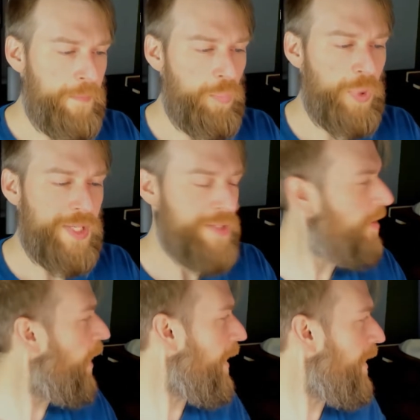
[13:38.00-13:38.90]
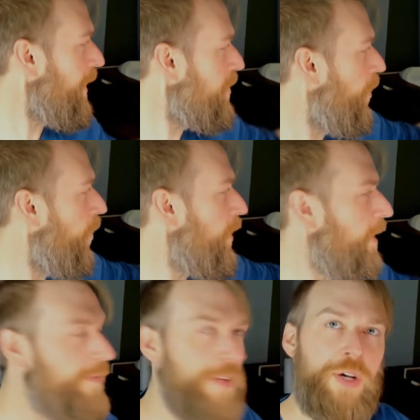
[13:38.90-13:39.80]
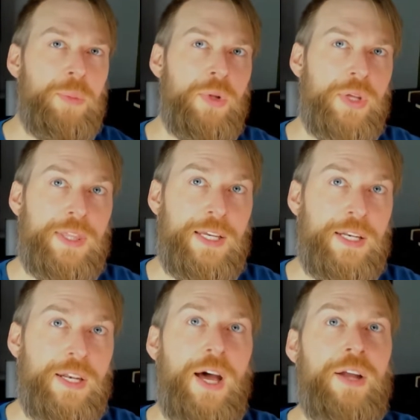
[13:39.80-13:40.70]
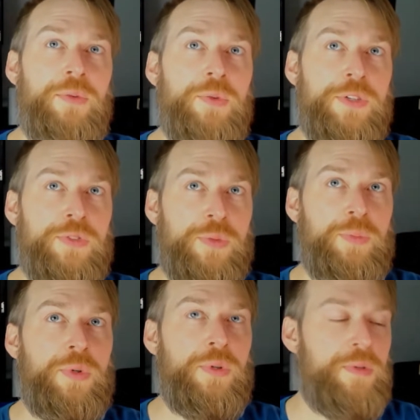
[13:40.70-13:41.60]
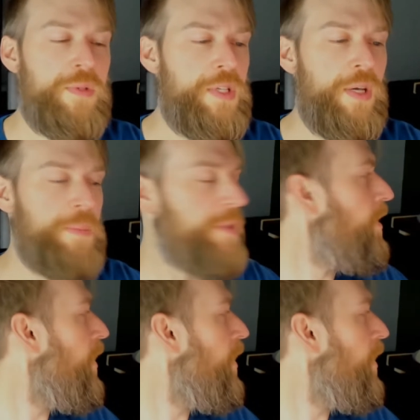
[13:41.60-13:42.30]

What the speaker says: but I think it's only available in the non-reusable tips.